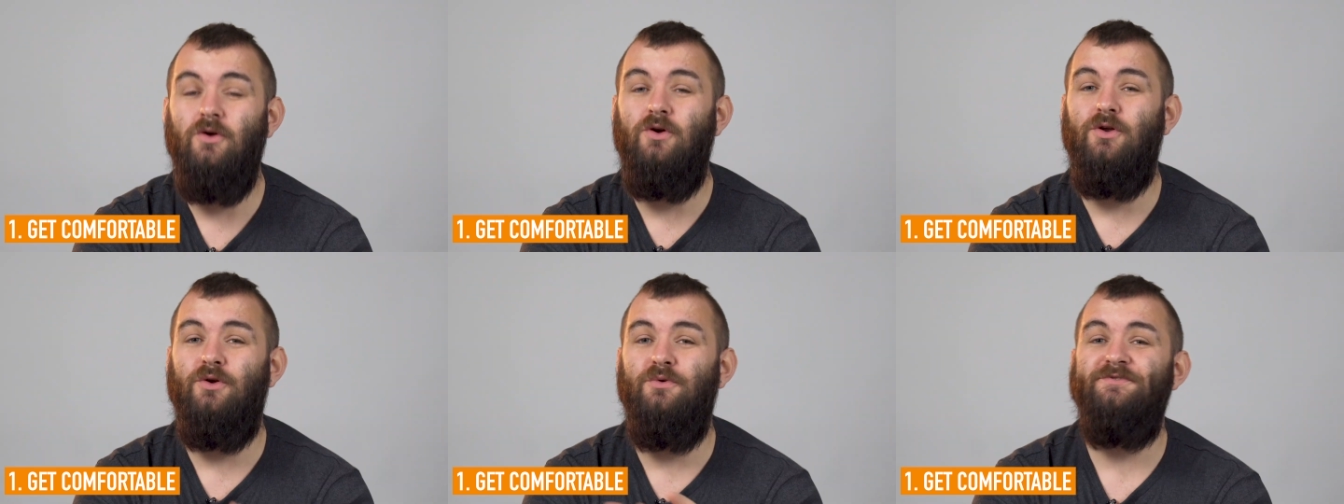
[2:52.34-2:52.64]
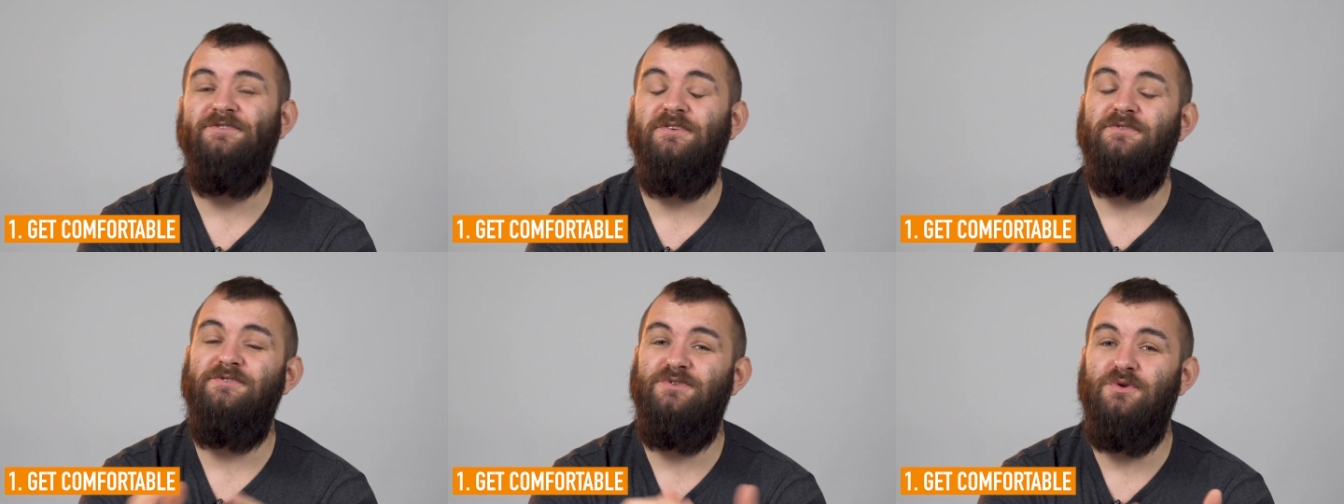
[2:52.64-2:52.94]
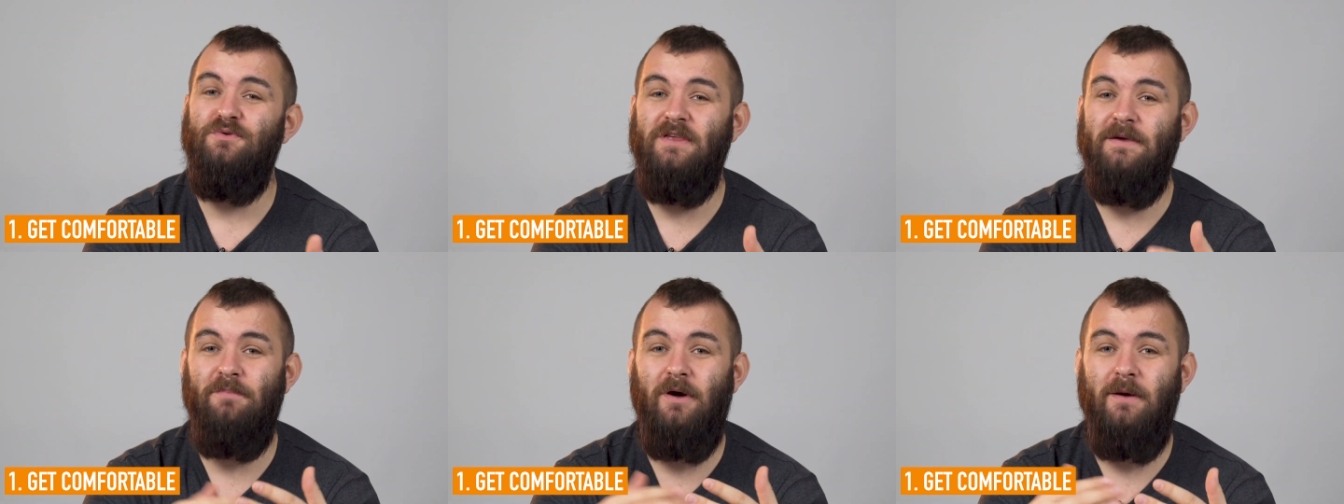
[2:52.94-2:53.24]
You can also
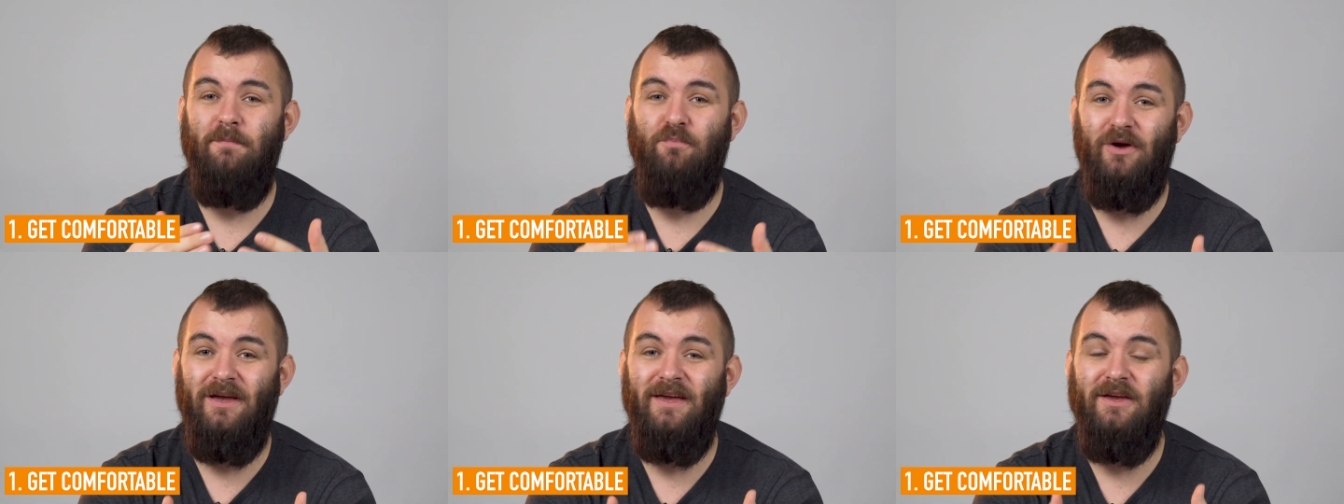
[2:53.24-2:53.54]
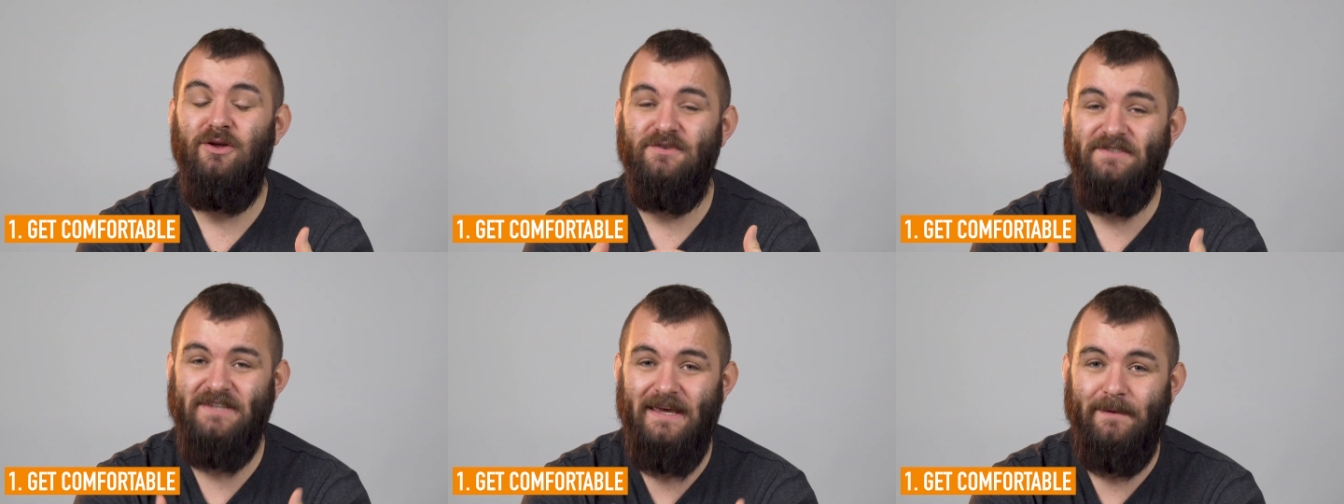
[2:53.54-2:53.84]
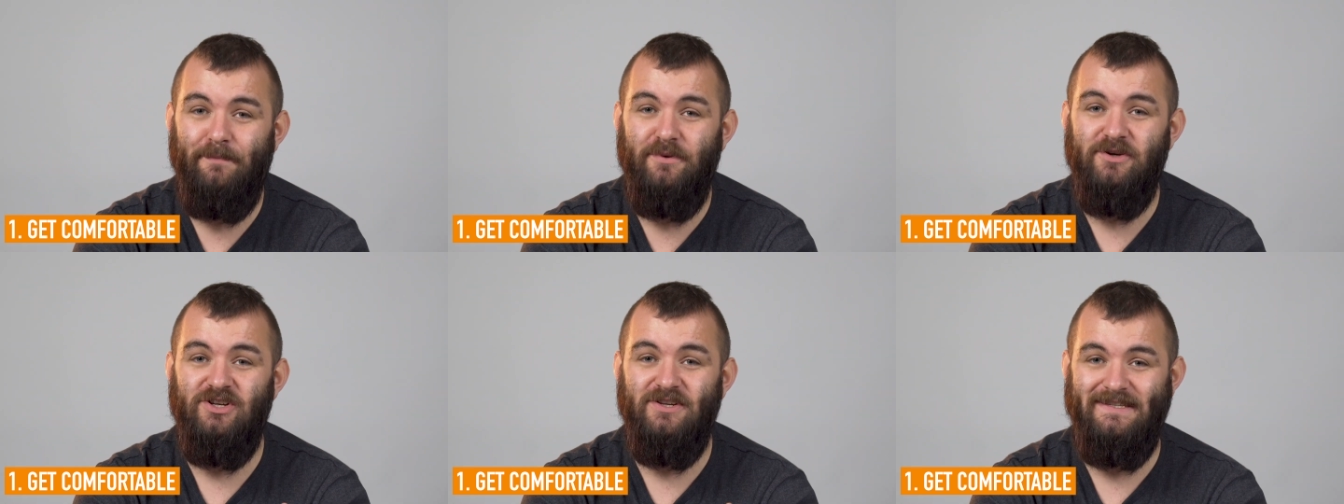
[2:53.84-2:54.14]
soothe it by bringing your
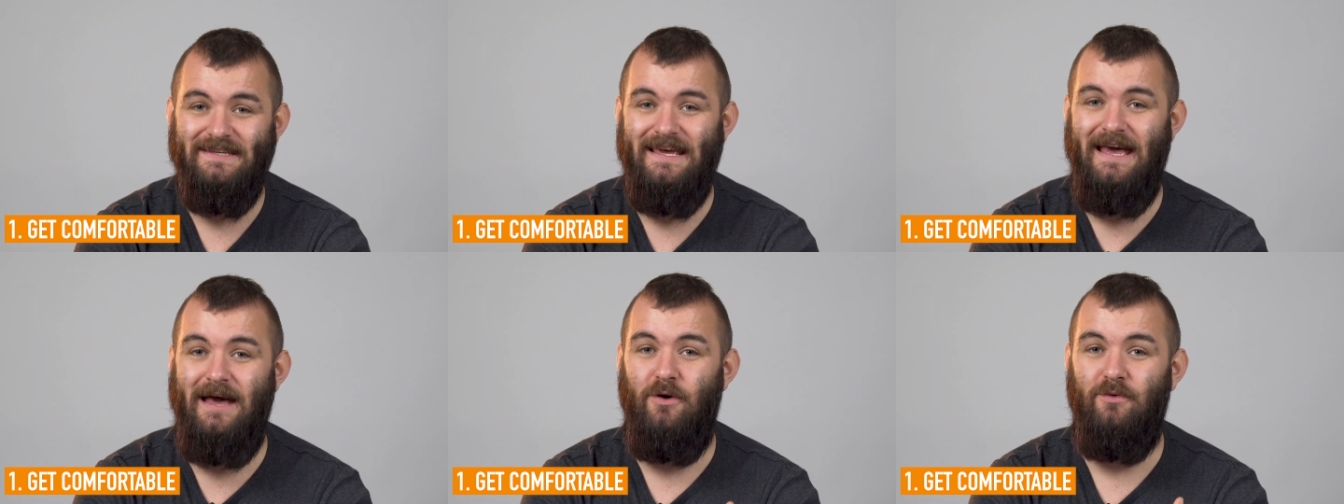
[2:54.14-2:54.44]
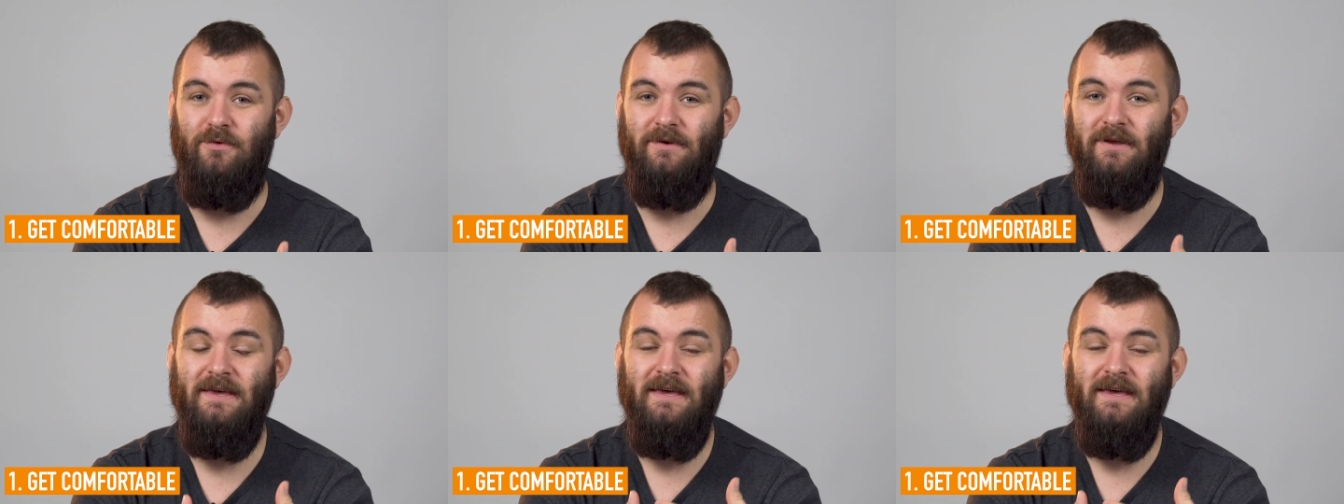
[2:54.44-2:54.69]
temperature down